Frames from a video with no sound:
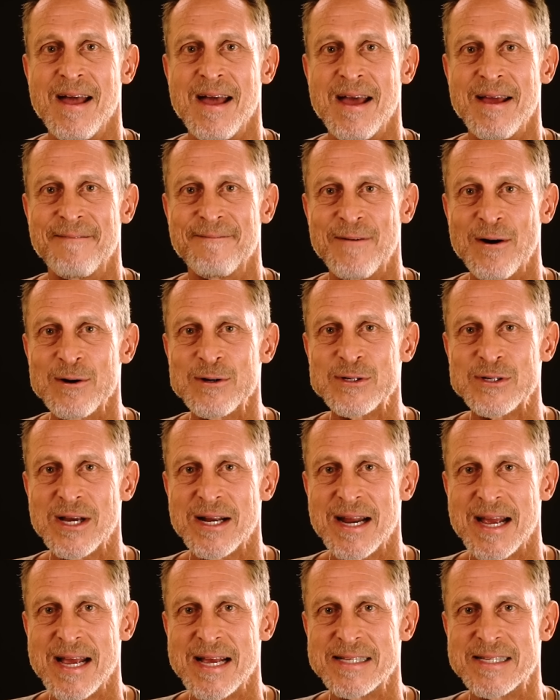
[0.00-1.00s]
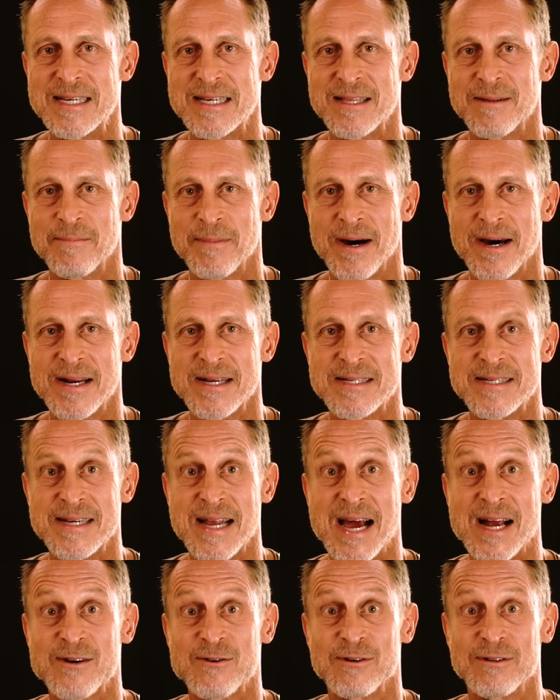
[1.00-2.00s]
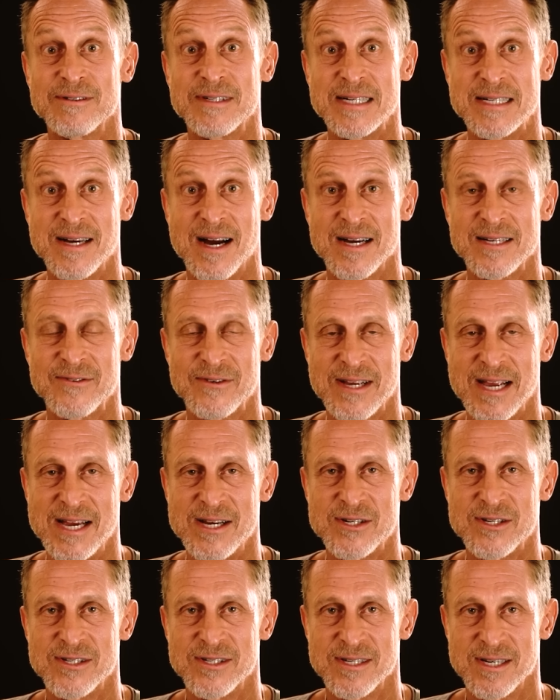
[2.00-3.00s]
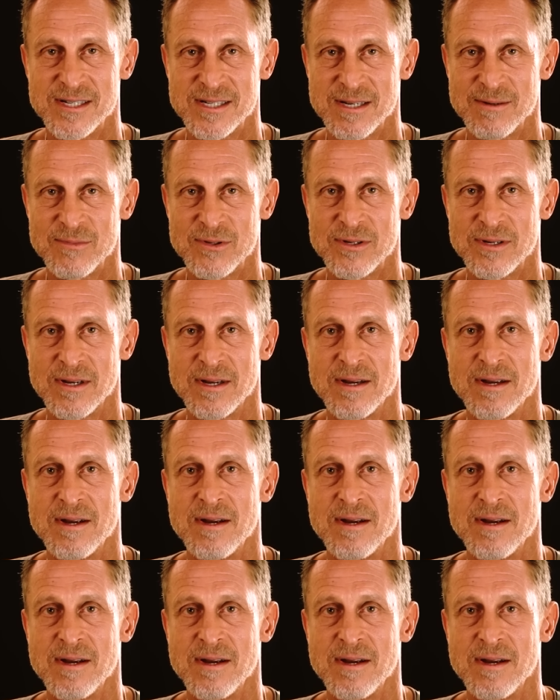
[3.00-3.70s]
It focuses on enhancing the body's natural detoxification systems.